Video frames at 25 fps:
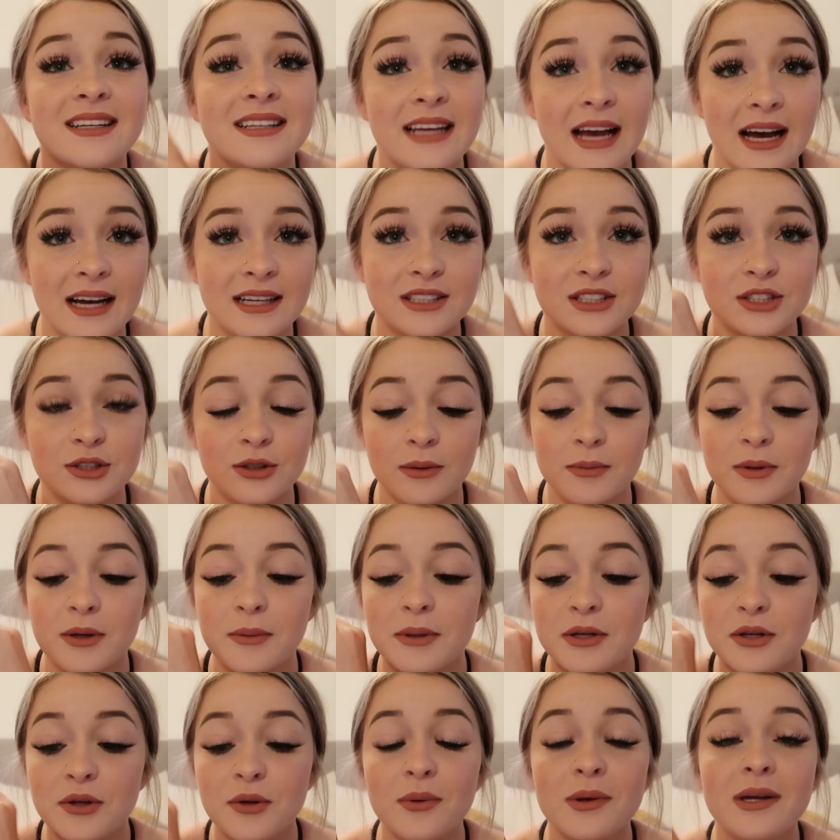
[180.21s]
yeah, so I'm gonna
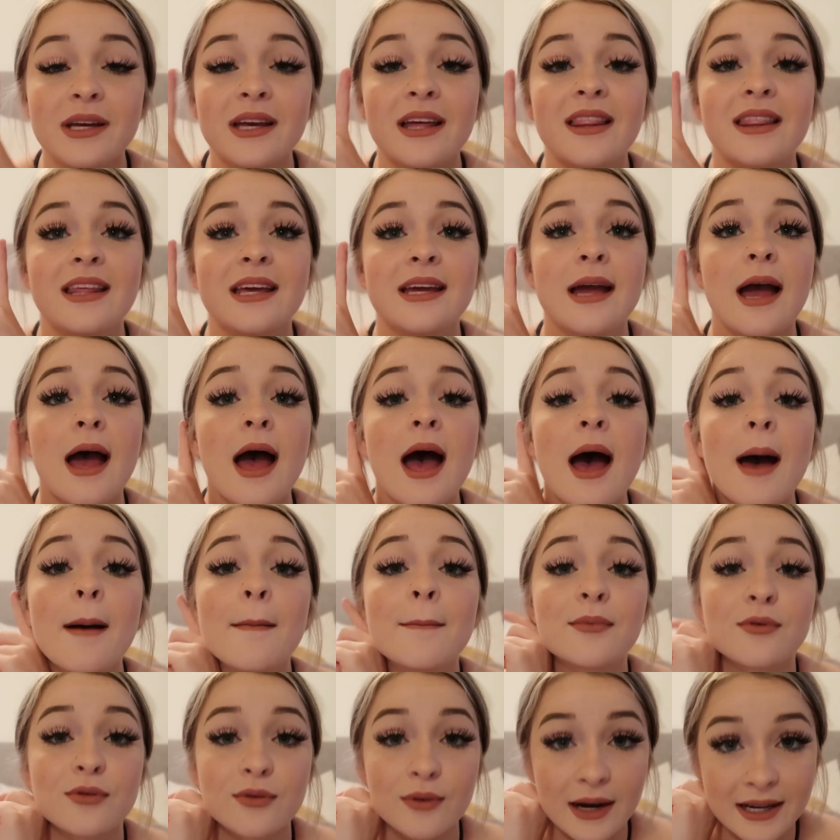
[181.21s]
be doing the
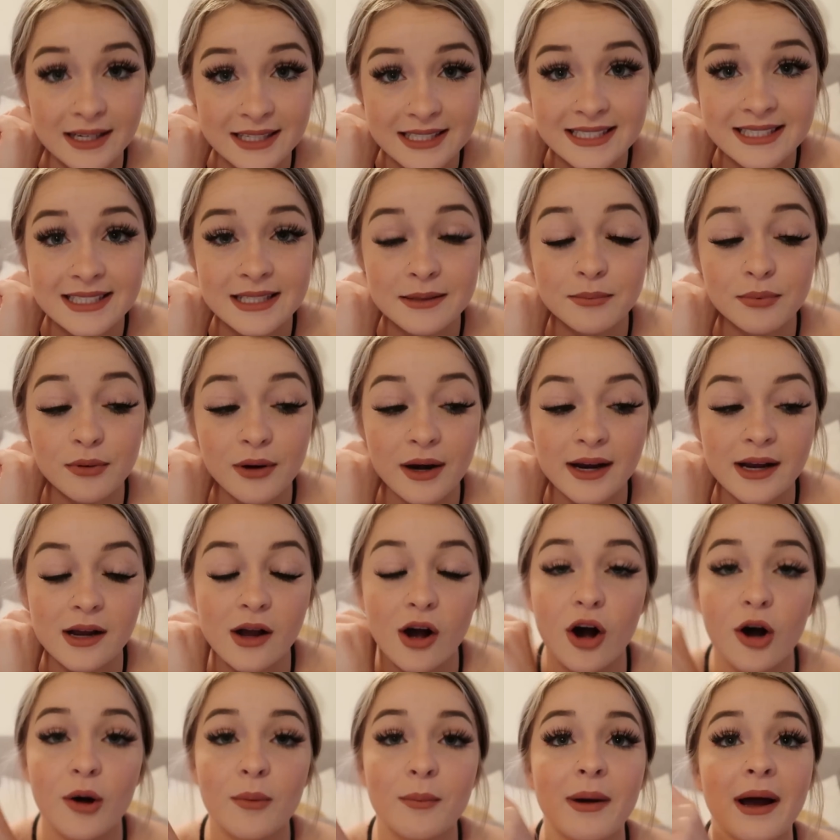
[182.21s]
pregnancy
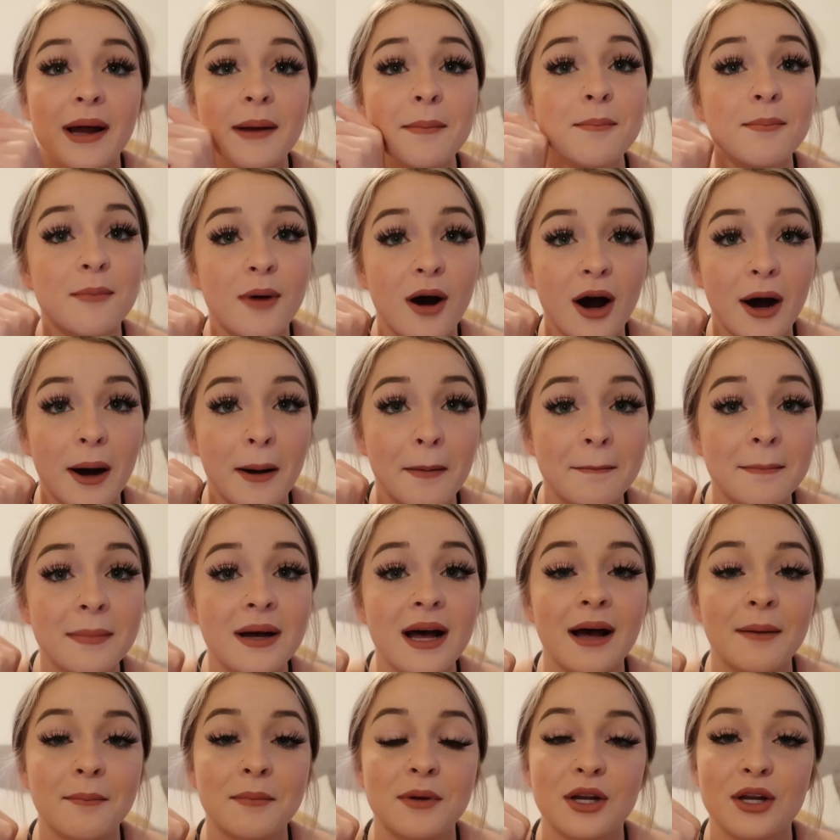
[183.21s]
prank on my
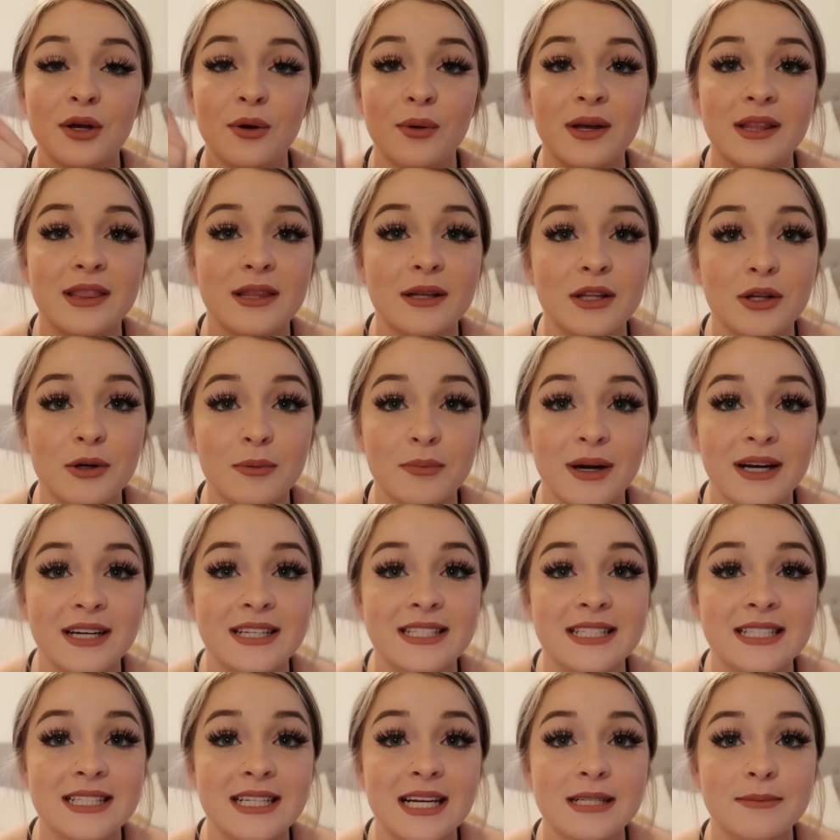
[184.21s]
mom. I'm gonna go get the little
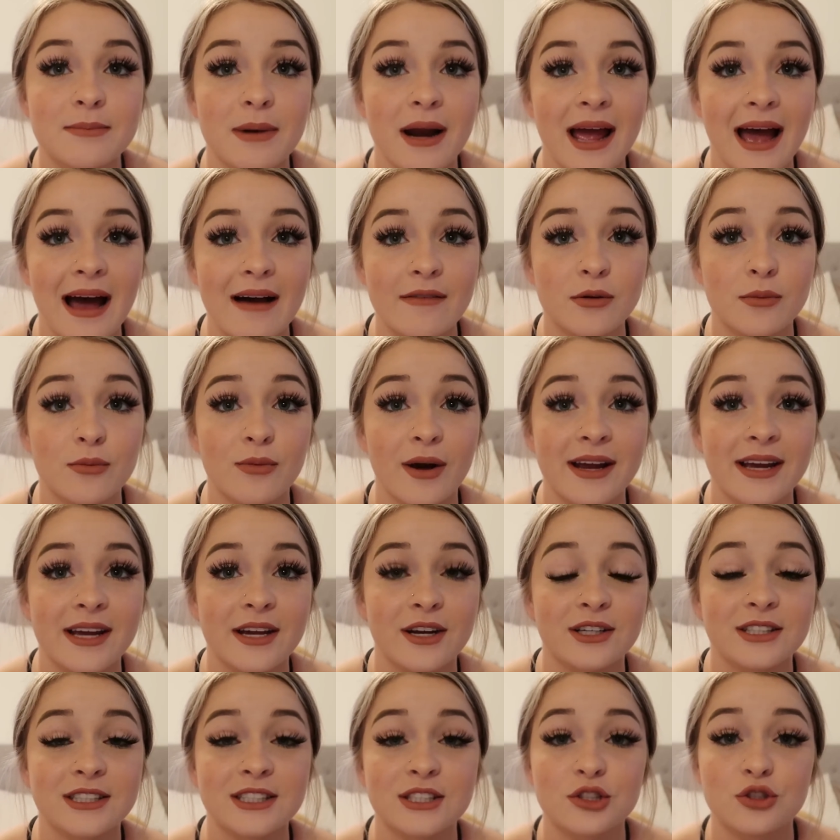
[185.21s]
pregnancy test, but I have them right
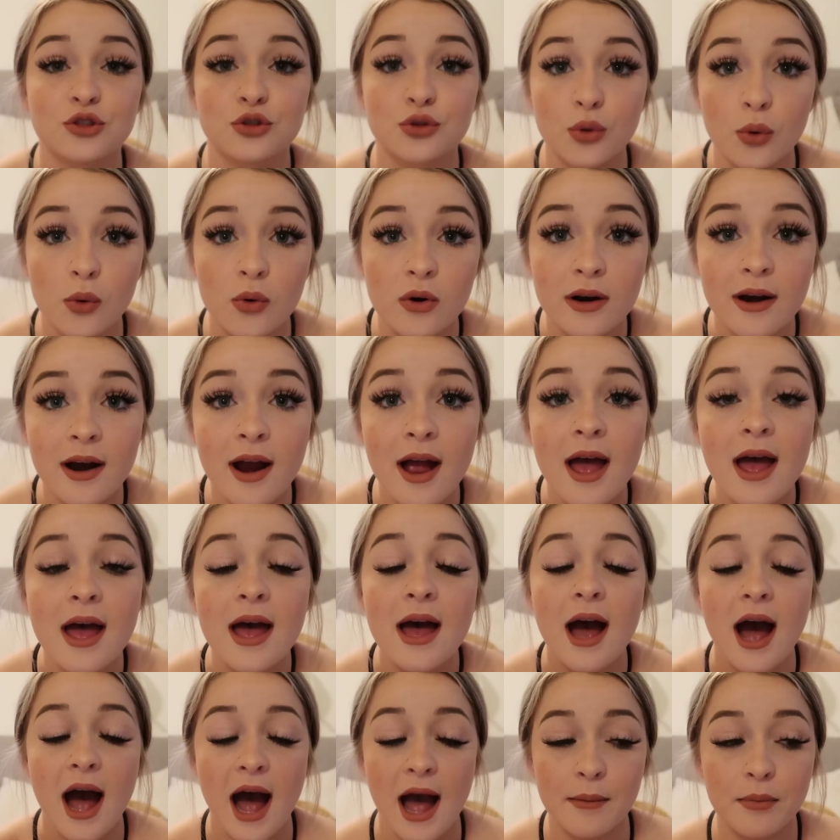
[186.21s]
here in this drawer.
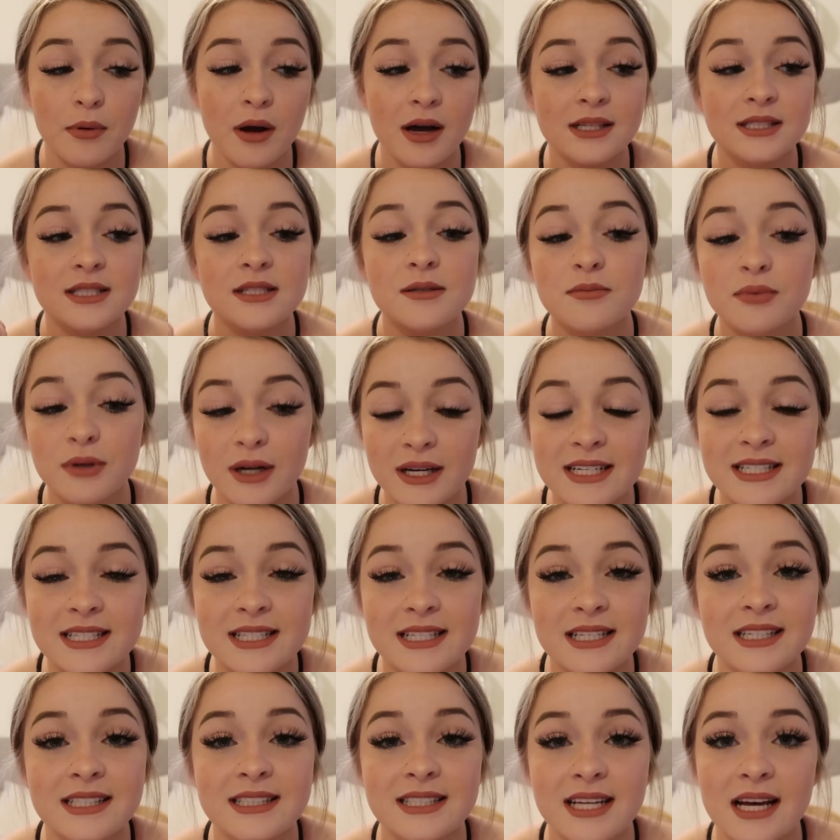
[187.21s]
I bought some
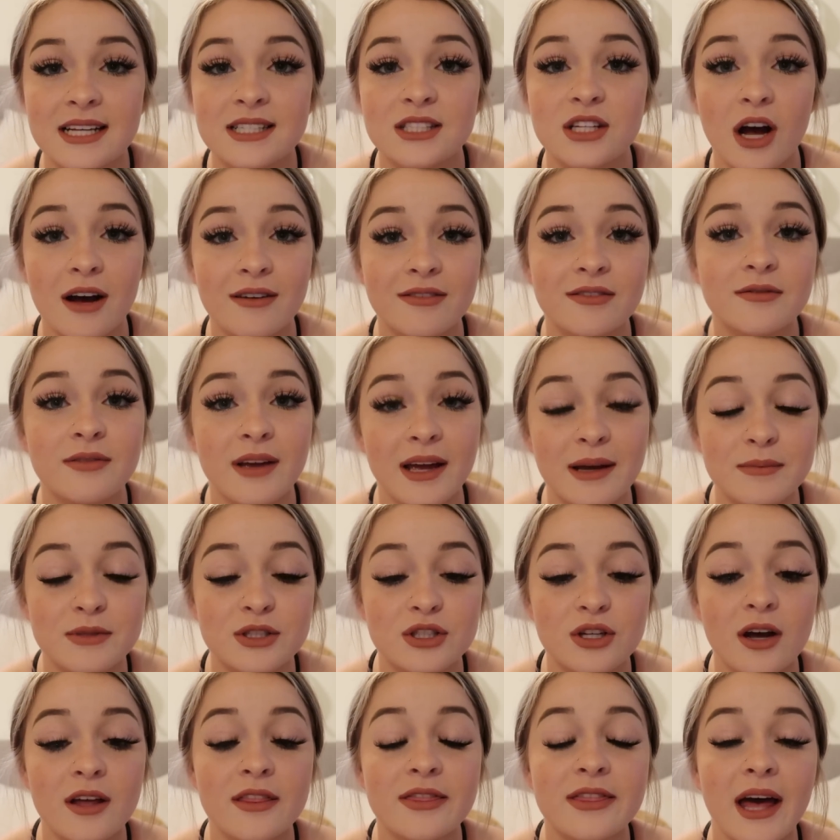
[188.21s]
pregnancy tests off of
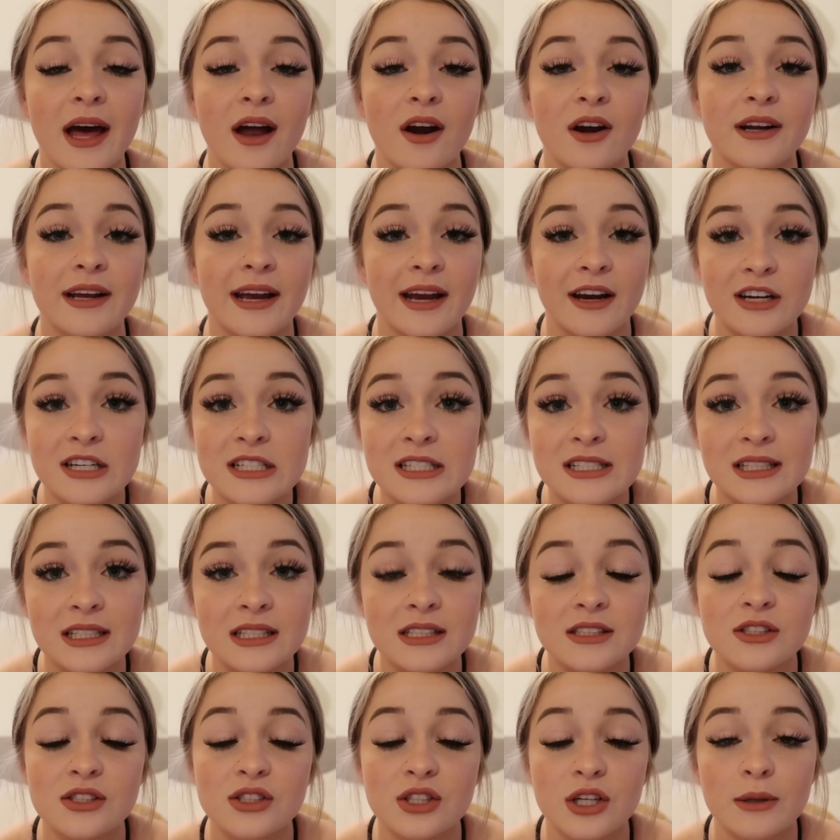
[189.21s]
Amazon that are
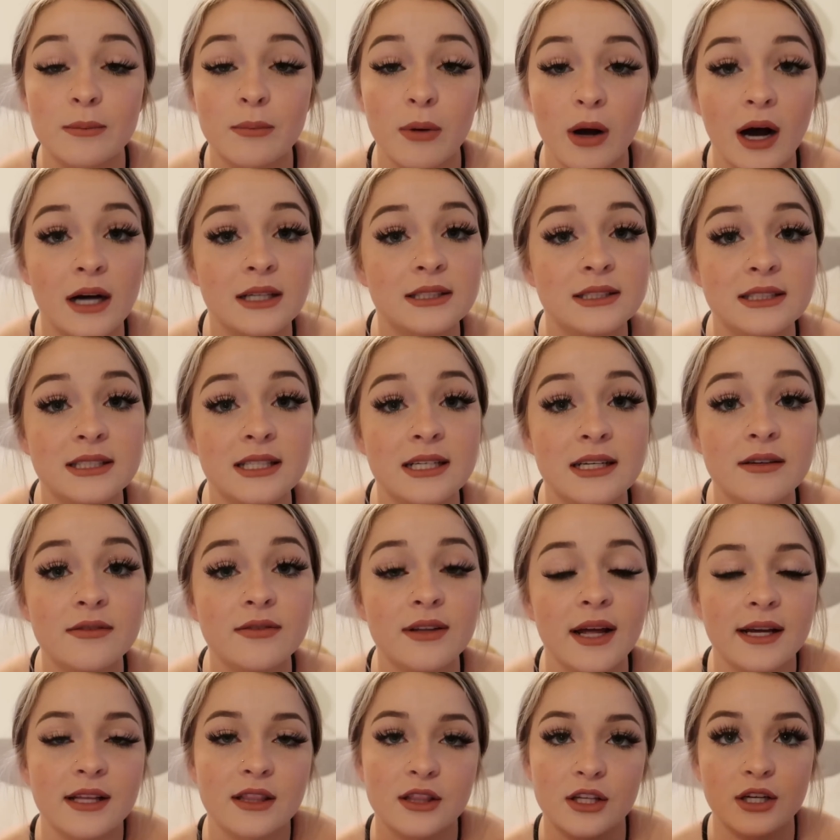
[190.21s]
guaranteed to turn positive.
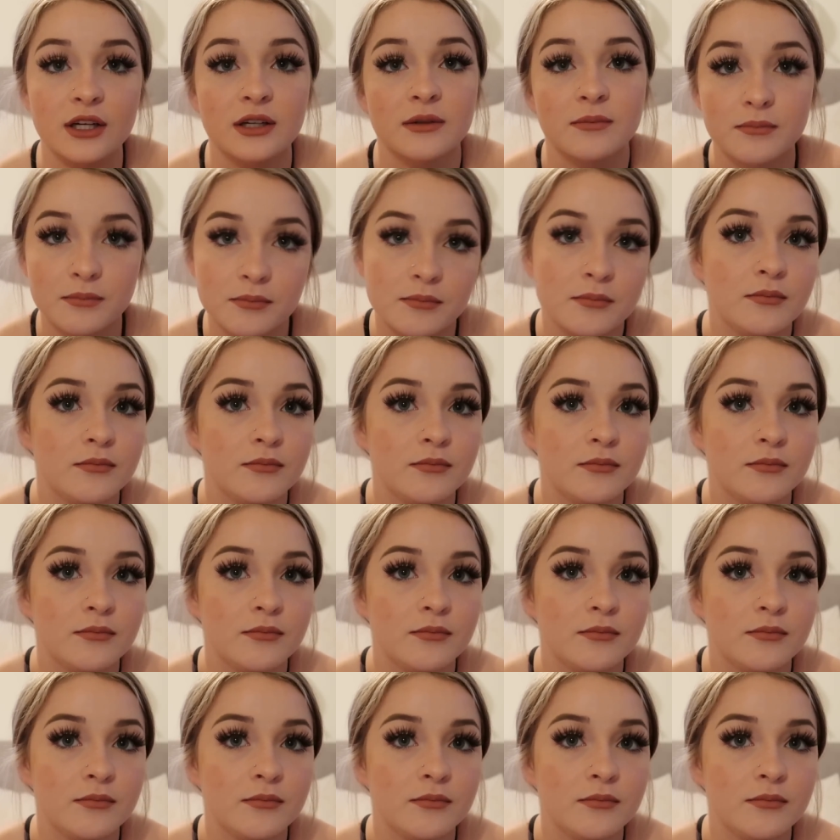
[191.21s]
Like, they're